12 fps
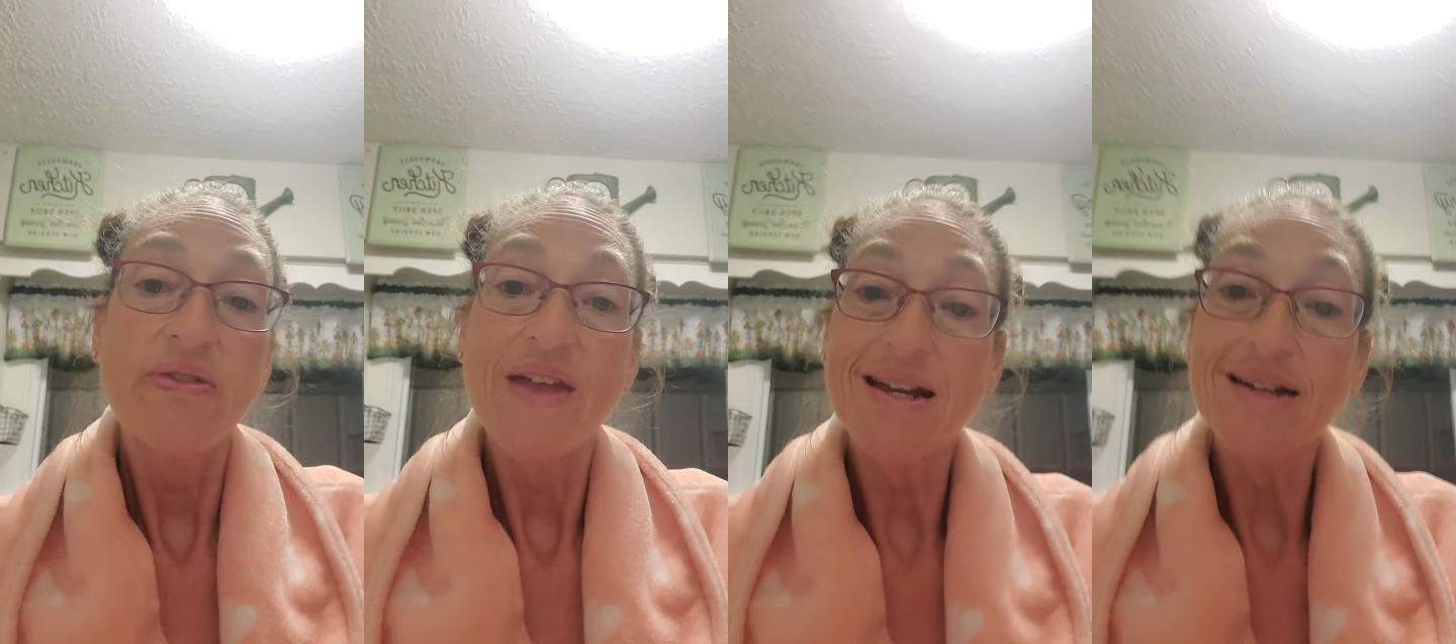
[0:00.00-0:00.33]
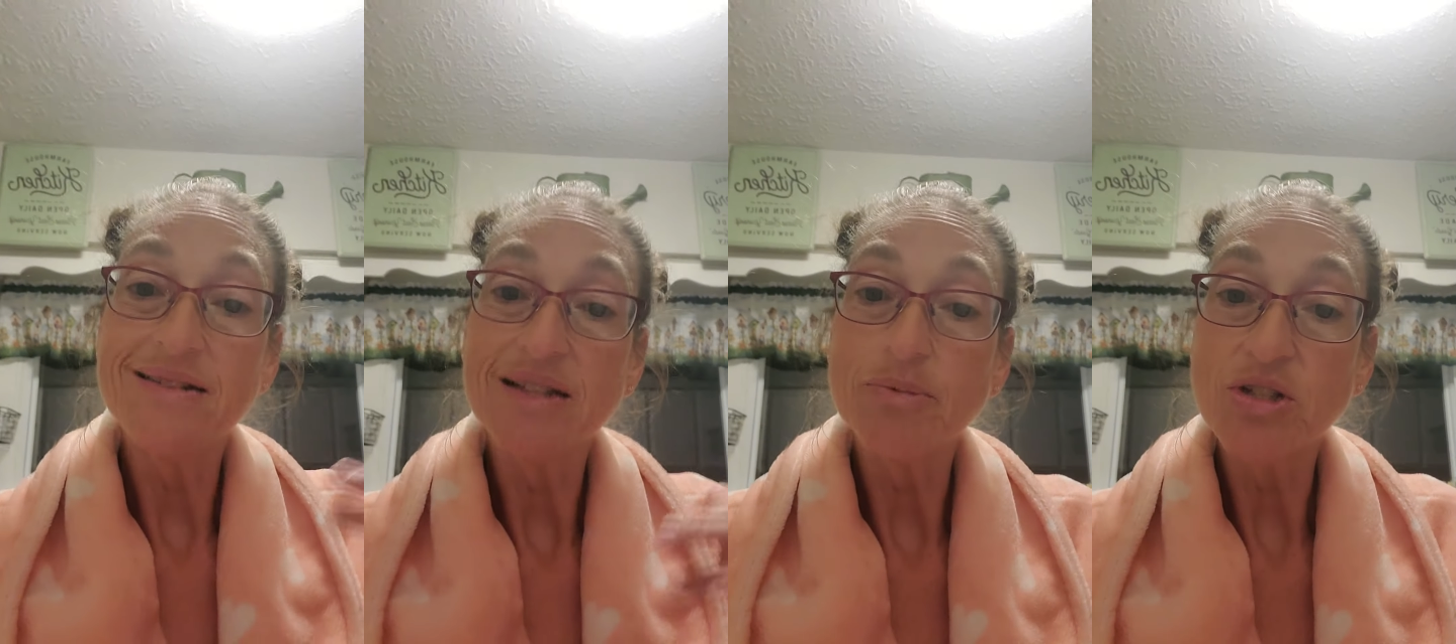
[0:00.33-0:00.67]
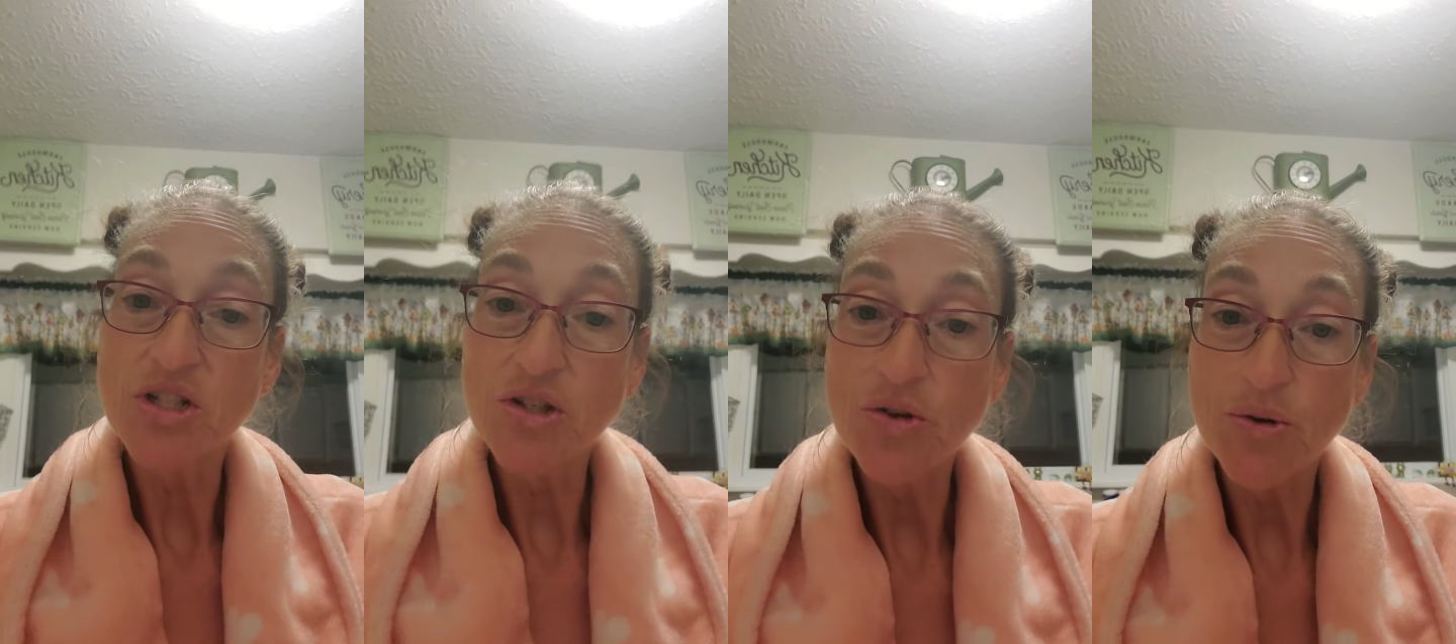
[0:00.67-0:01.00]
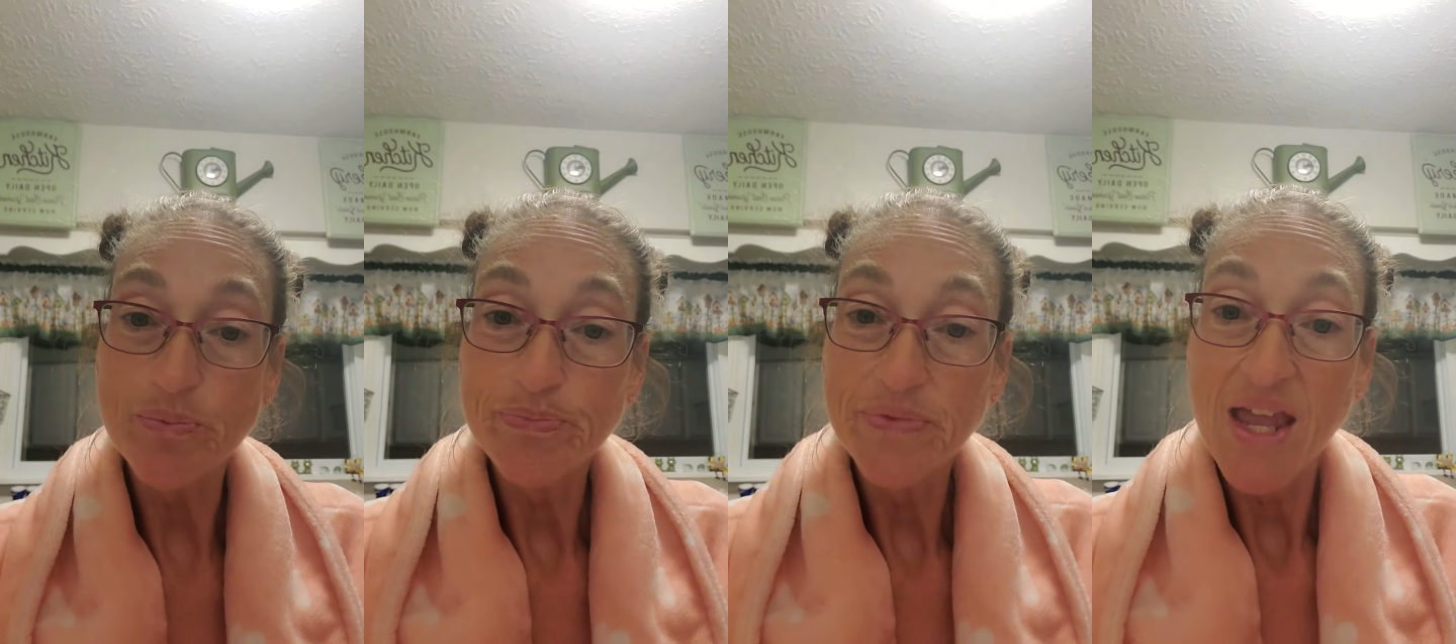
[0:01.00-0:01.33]
That is up to
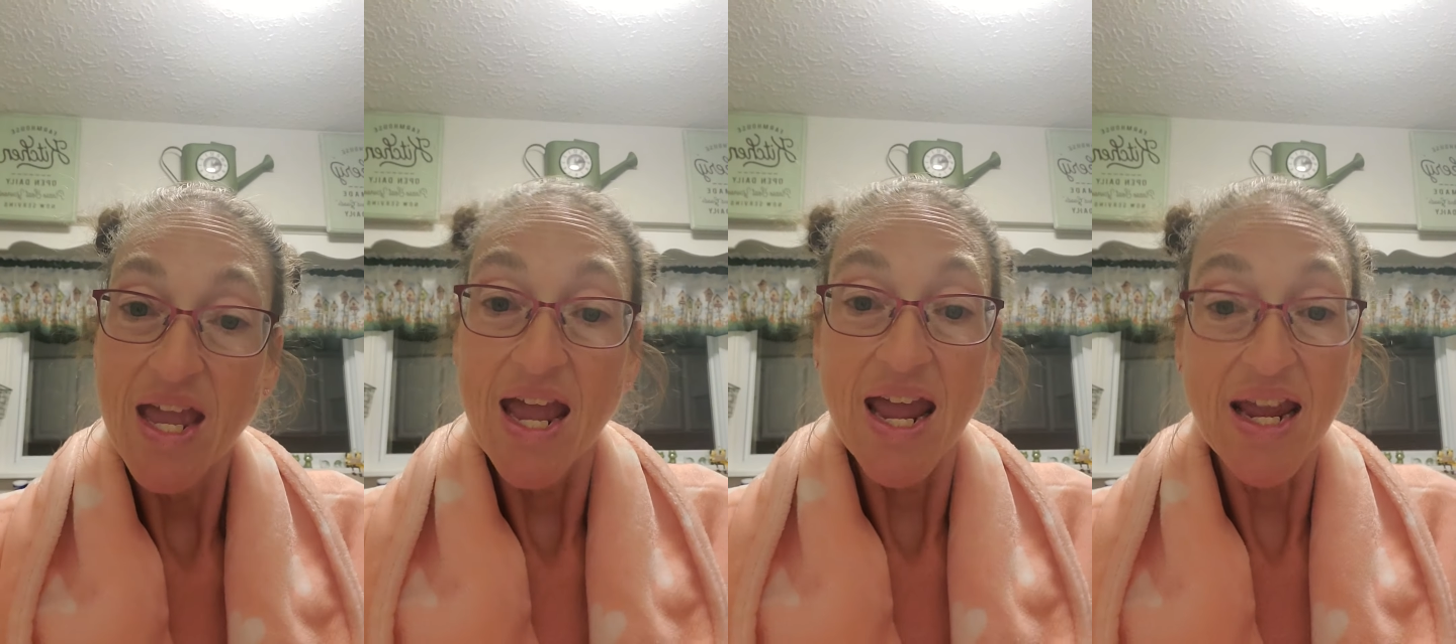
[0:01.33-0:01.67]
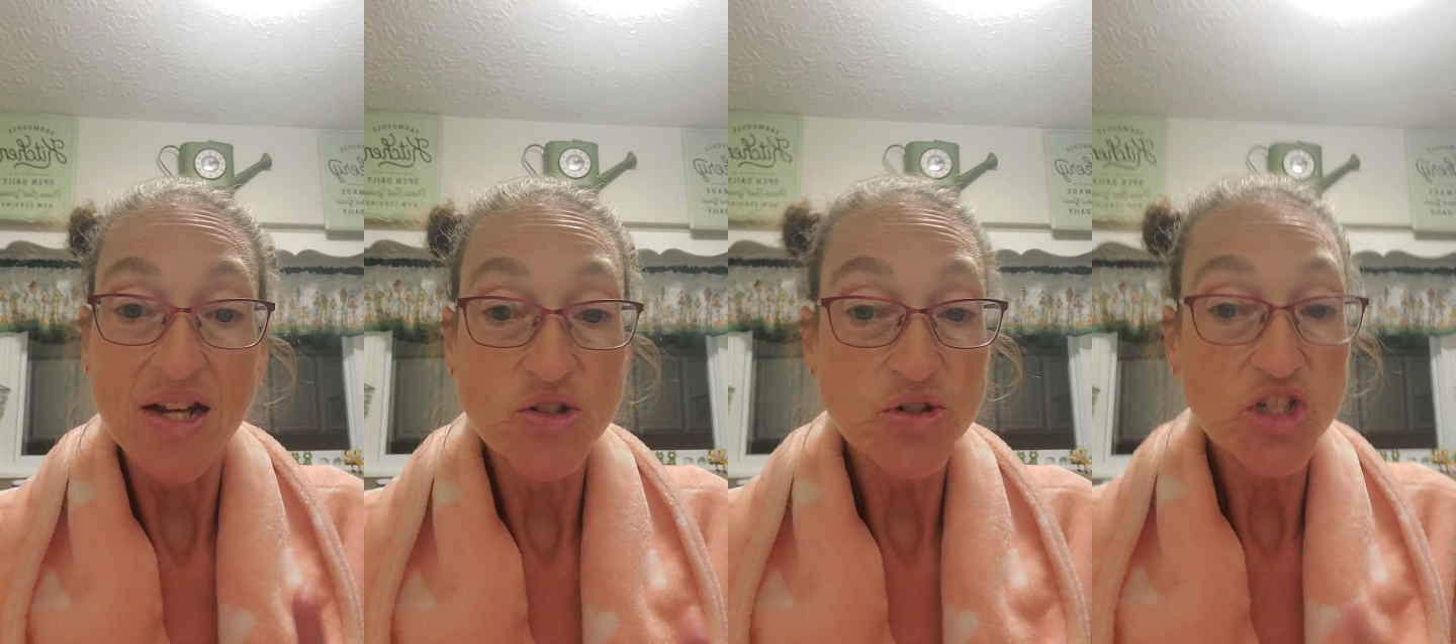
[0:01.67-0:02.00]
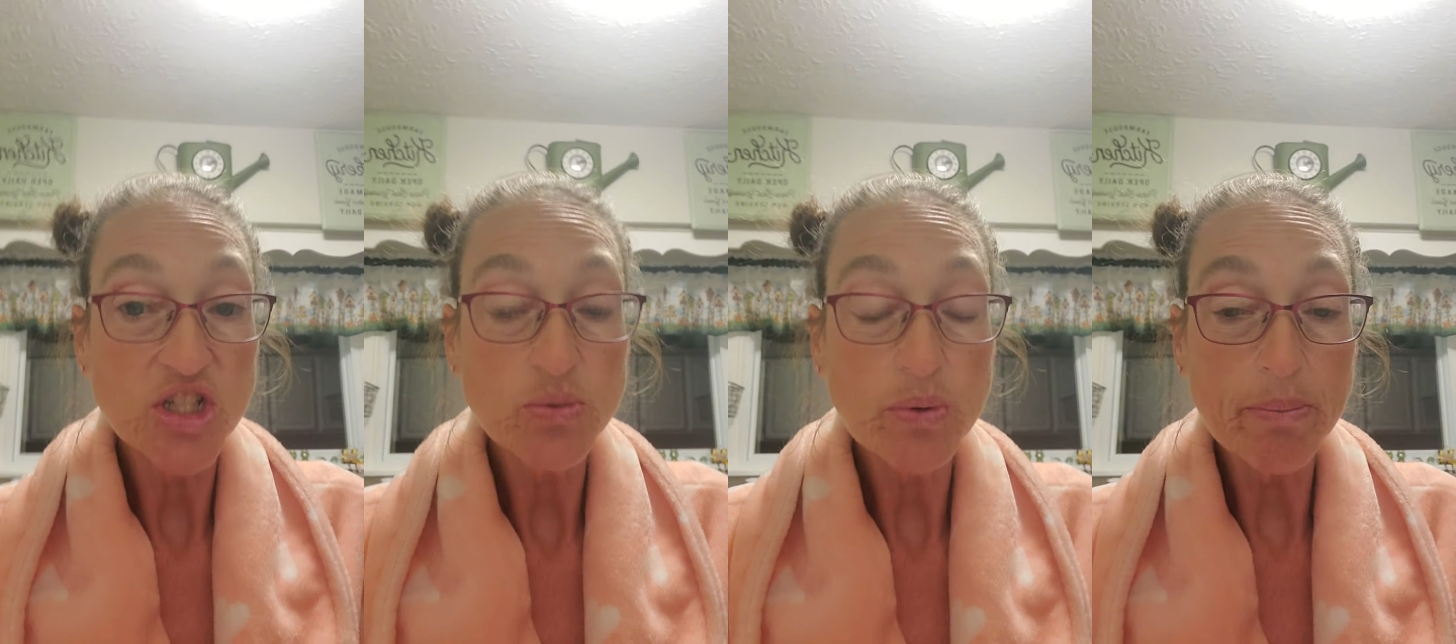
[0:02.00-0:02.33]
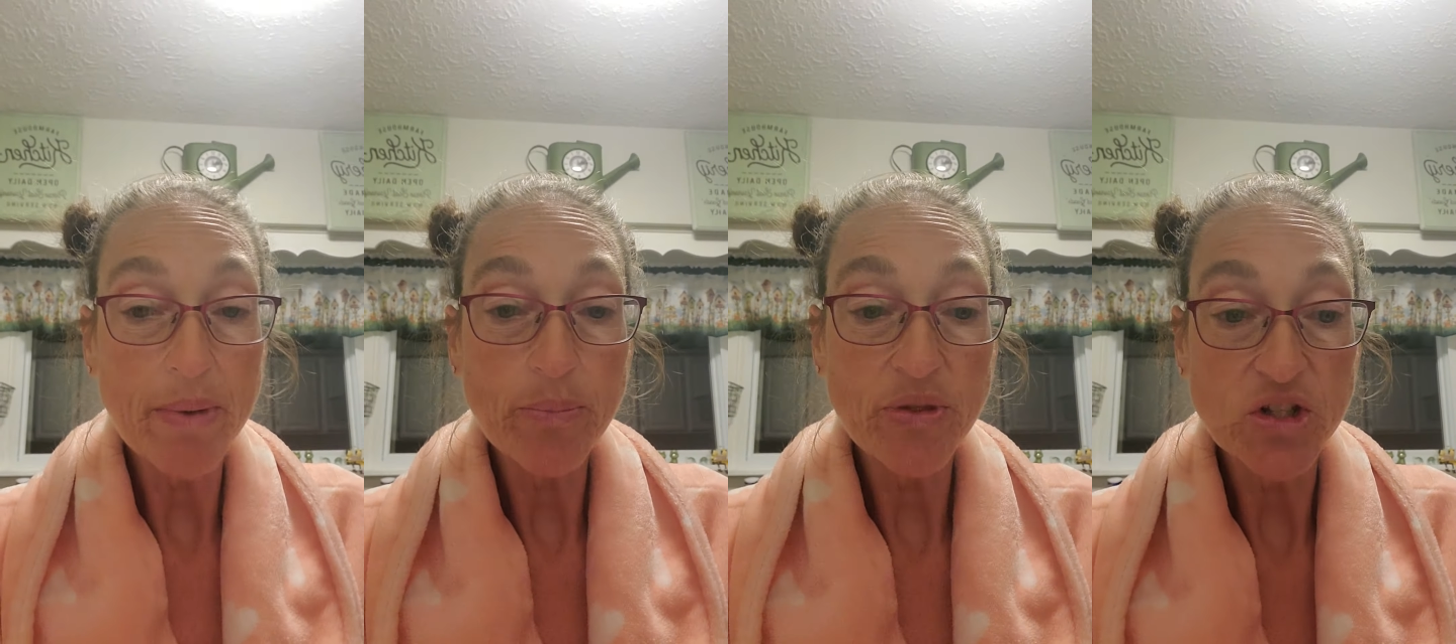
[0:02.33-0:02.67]
you. And just
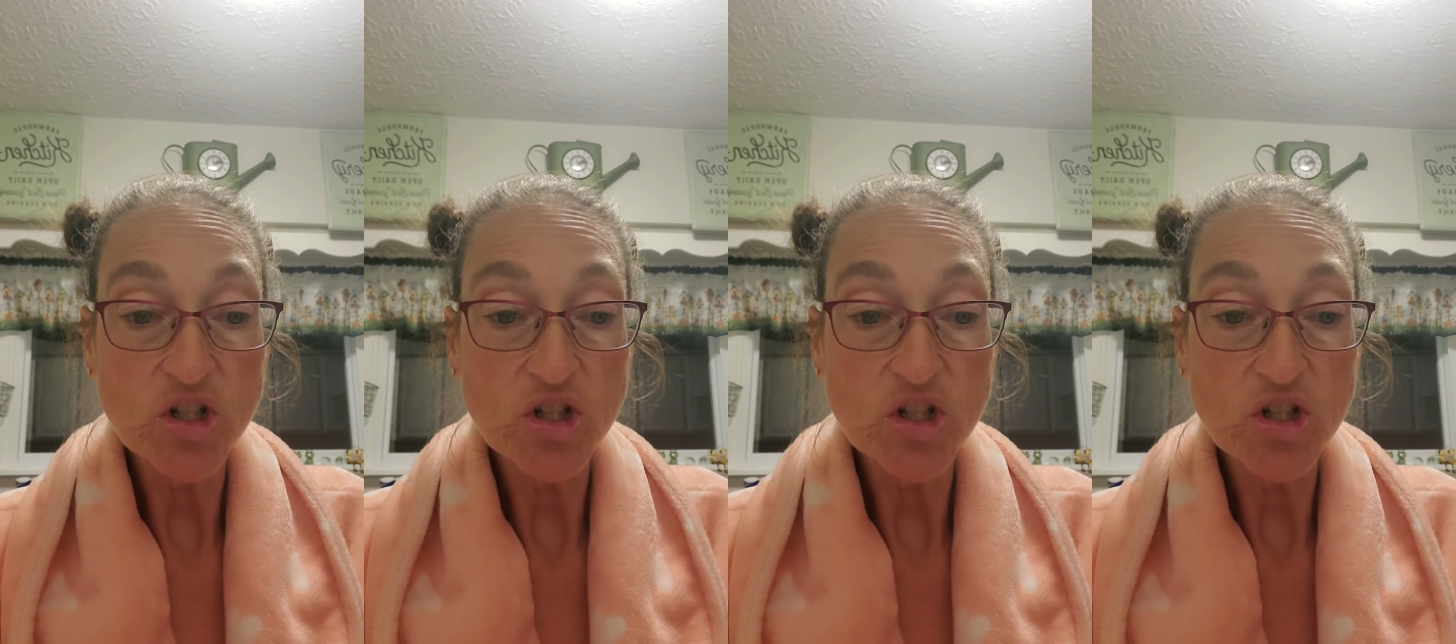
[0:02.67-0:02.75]
remember the